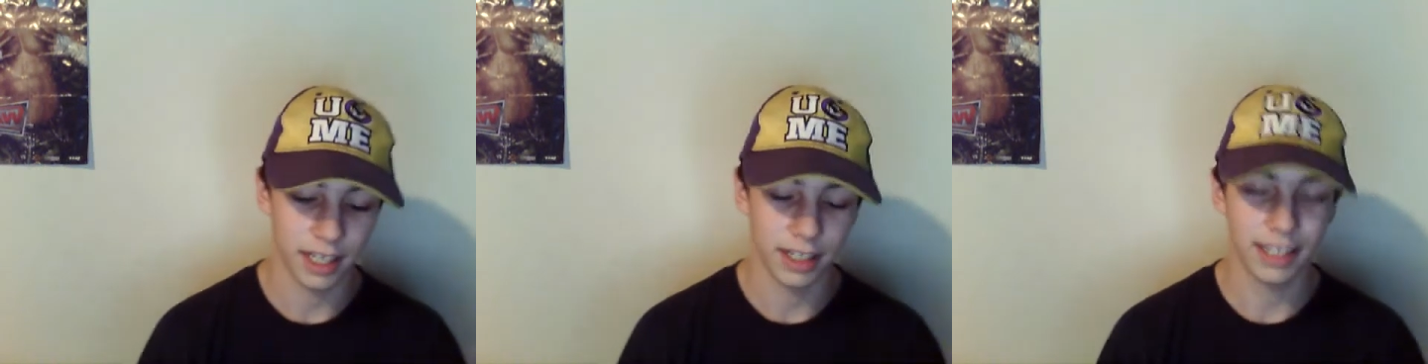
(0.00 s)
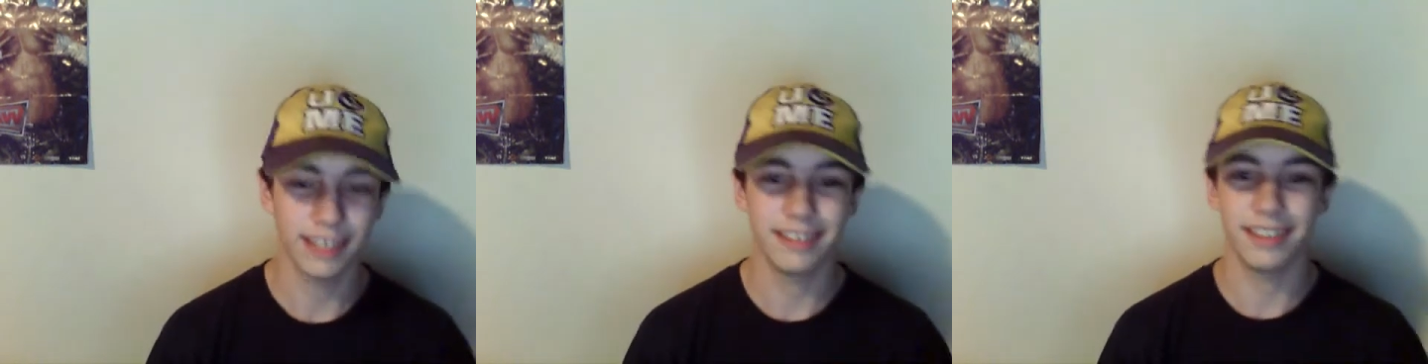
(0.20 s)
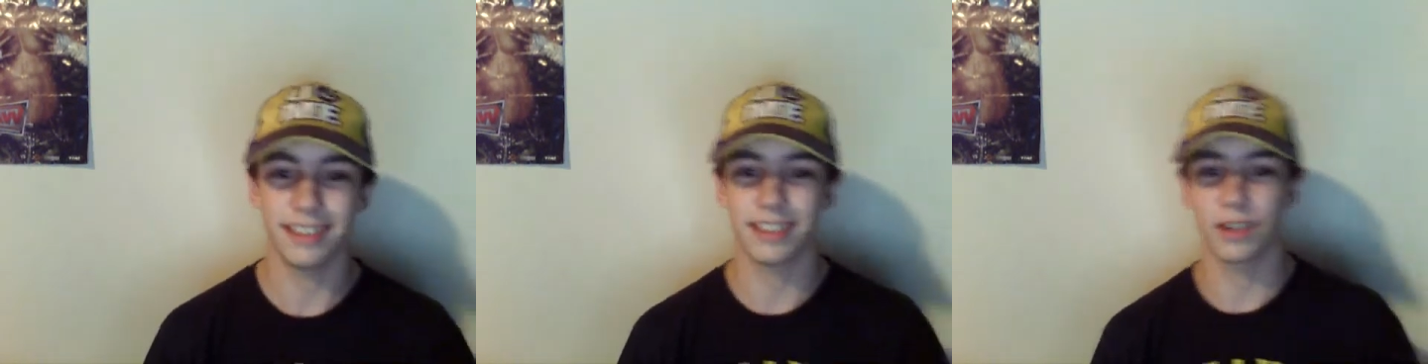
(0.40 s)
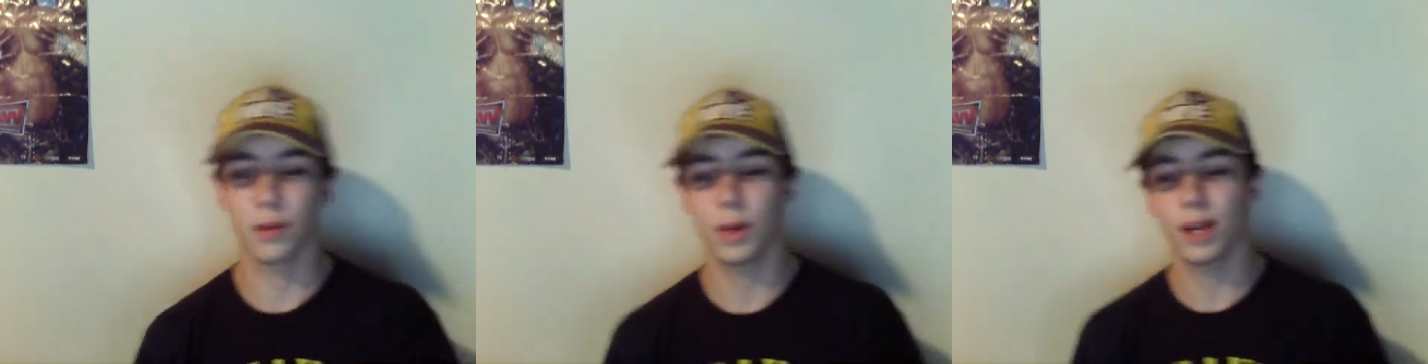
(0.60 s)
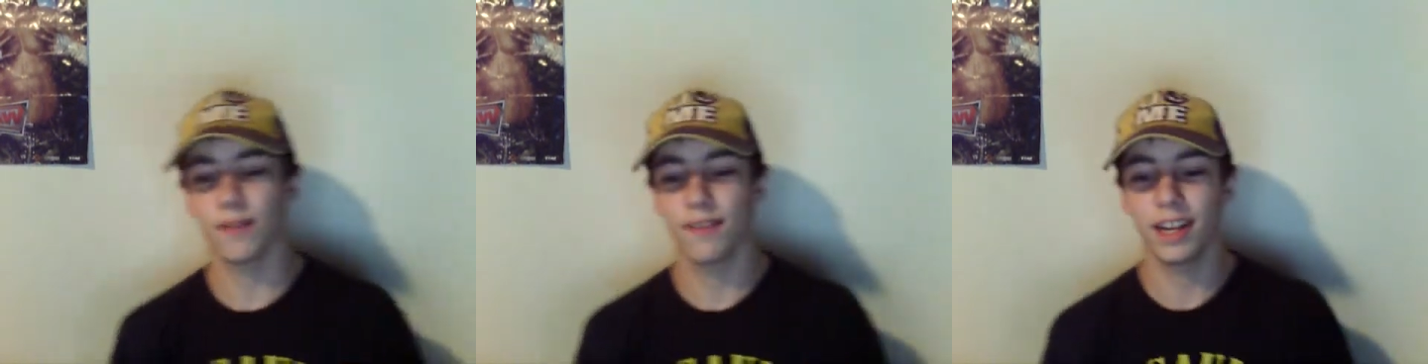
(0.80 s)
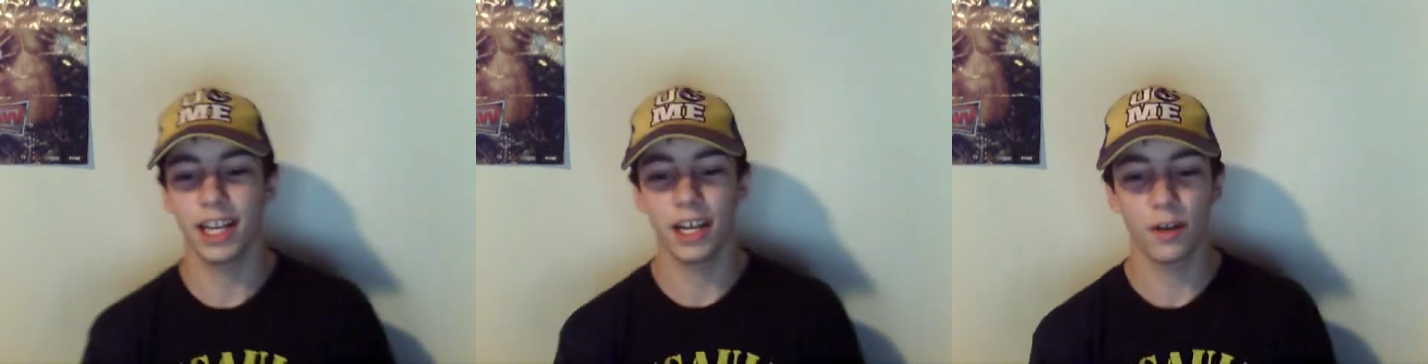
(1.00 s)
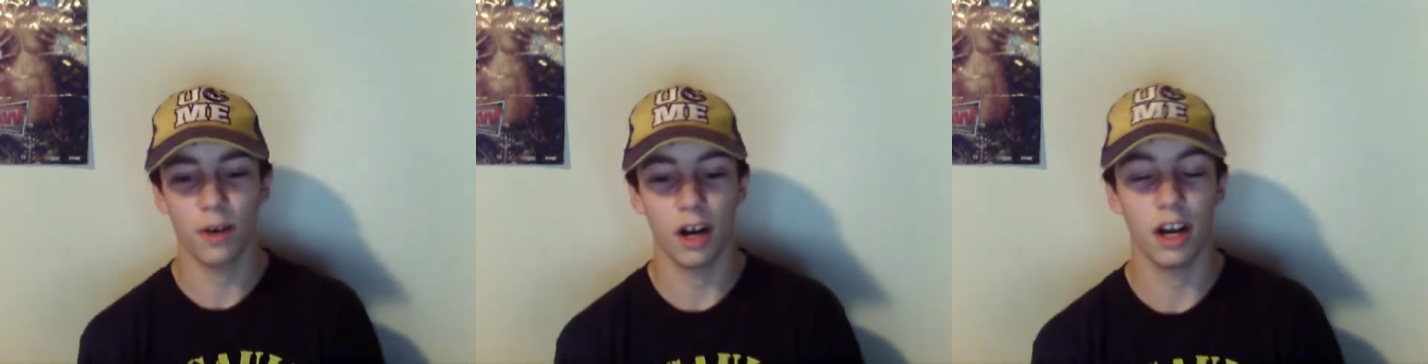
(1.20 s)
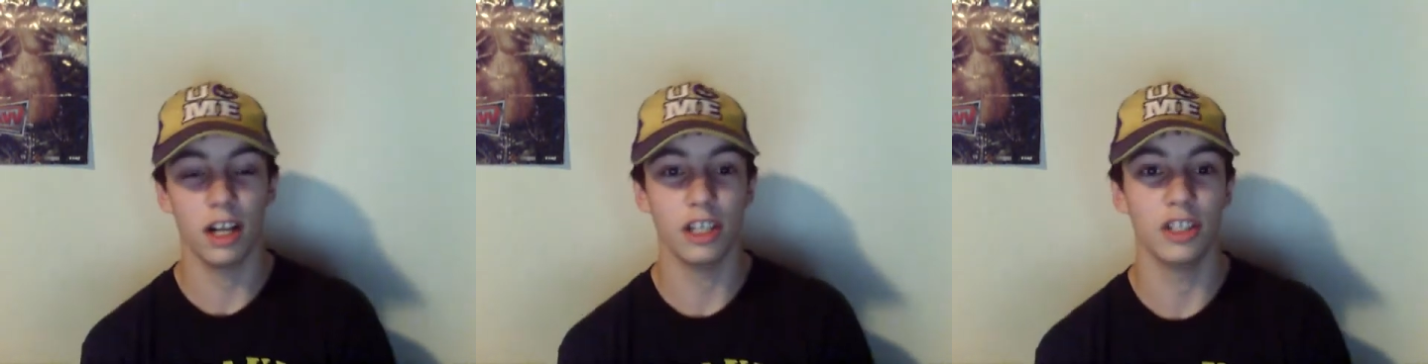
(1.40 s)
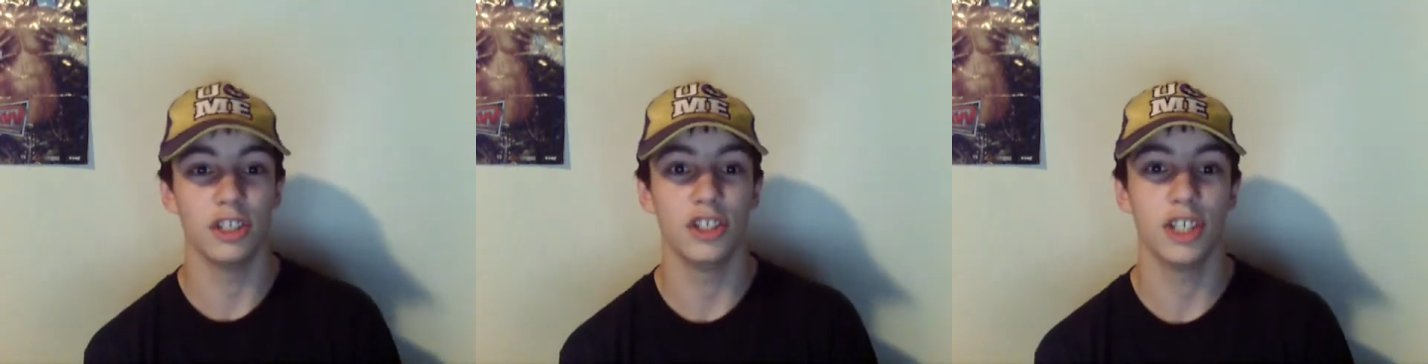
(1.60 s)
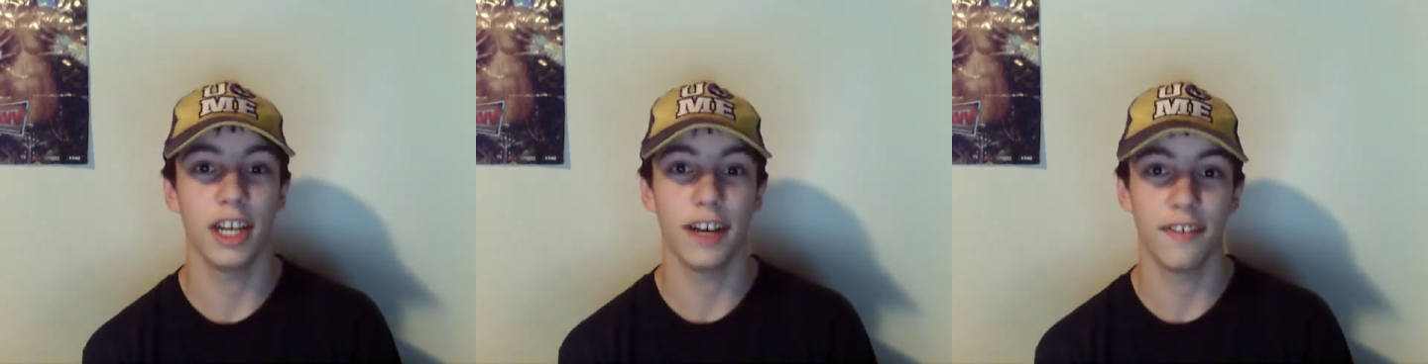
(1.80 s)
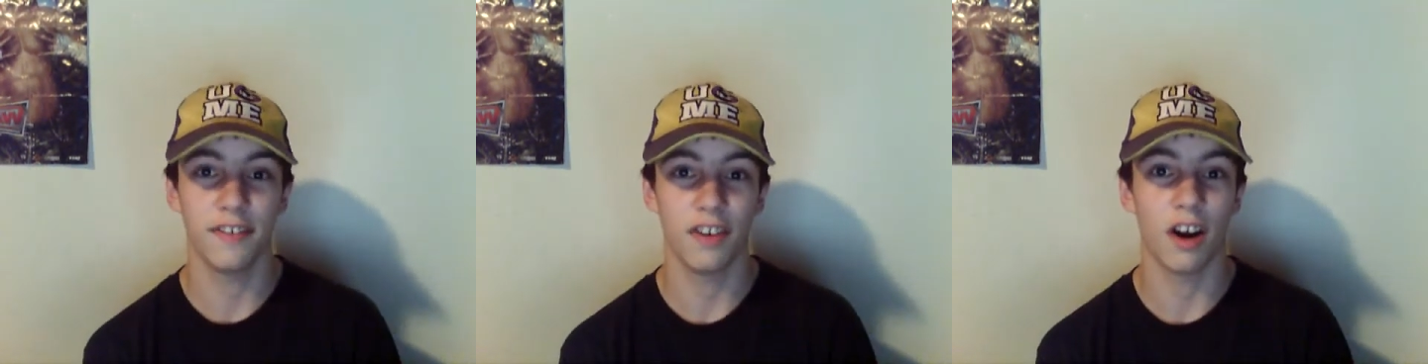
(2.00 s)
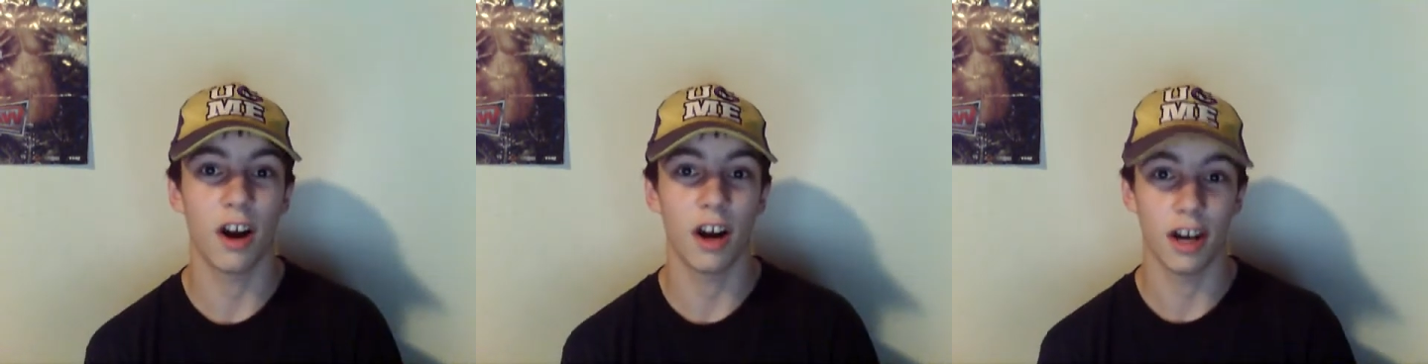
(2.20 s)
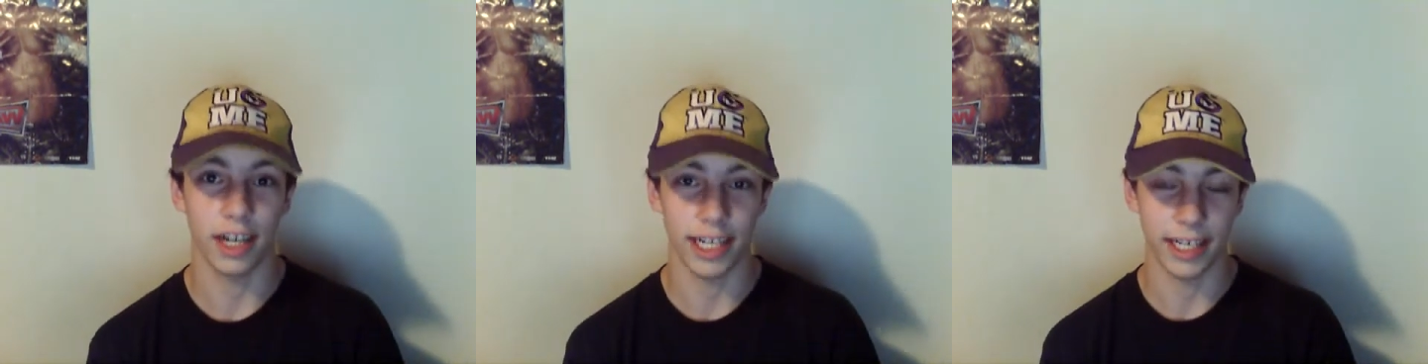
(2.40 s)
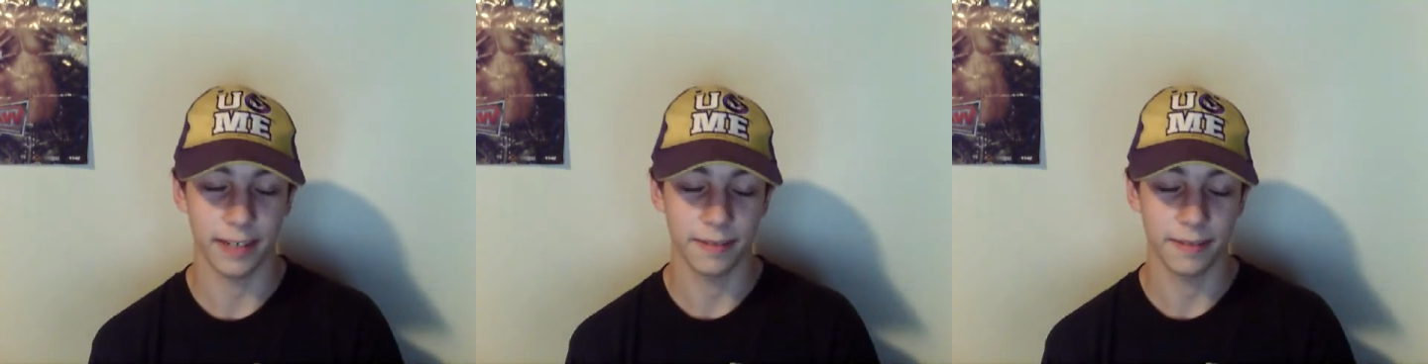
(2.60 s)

This is just a quick video on Jeff Hardy.